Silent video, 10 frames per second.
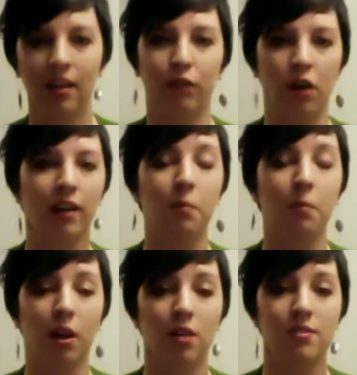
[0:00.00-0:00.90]
Veronica
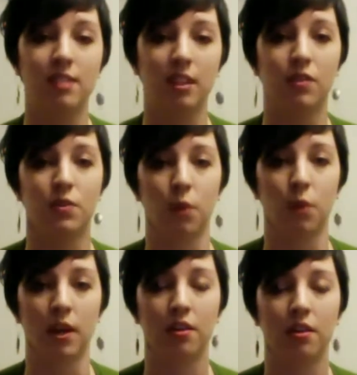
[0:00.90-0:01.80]
Mars deals
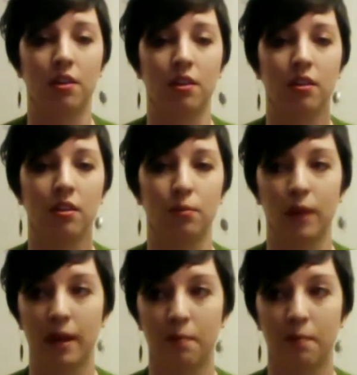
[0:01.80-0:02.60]
with rape